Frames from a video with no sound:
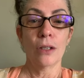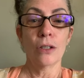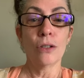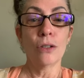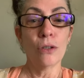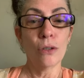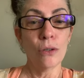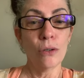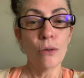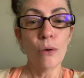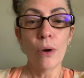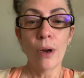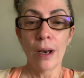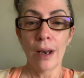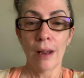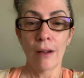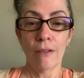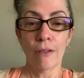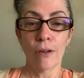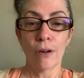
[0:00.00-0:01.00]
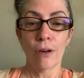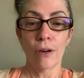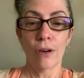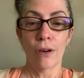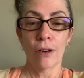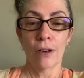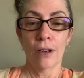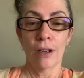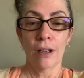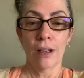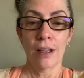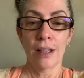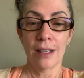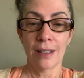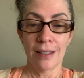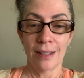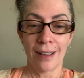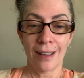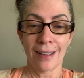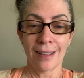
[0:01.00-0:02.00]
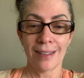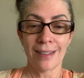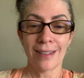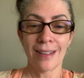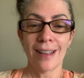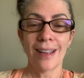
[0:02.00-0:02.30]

Do whatever he says.